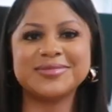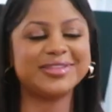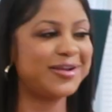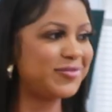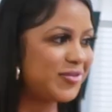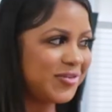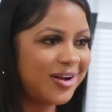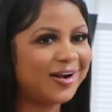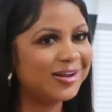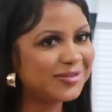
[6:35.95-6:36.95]
Thankful for
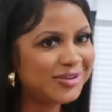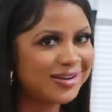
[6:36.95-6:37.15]
all of you